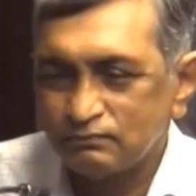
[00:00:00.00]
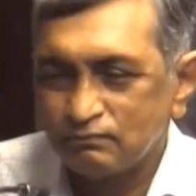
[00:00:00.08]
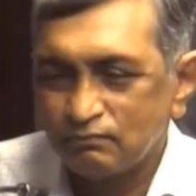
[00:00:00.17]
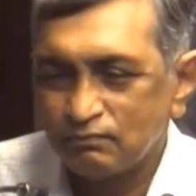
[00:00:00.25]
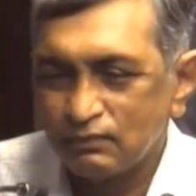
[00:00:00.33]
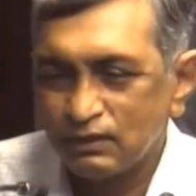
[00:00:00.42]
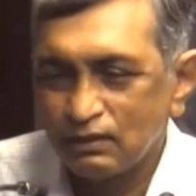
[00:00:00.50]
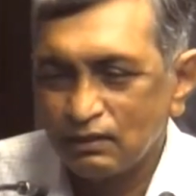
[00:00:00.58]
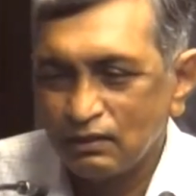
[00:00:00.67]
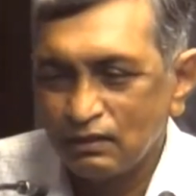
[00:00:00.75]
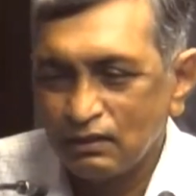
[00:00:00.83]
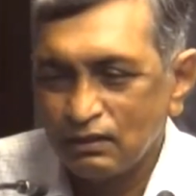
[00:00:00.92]

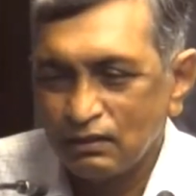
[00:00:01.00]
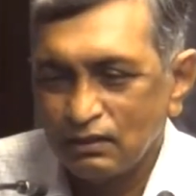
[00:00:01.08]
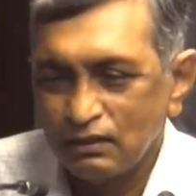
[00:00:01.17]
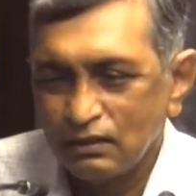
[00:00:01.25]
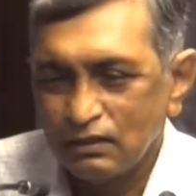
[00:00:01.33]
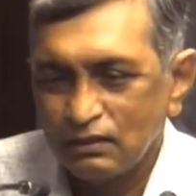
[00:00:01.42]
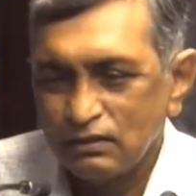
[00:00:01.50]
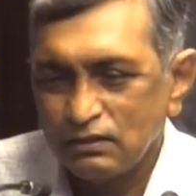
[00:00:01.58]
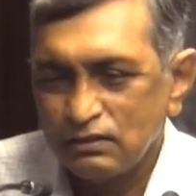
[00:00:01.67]
Nothing is said.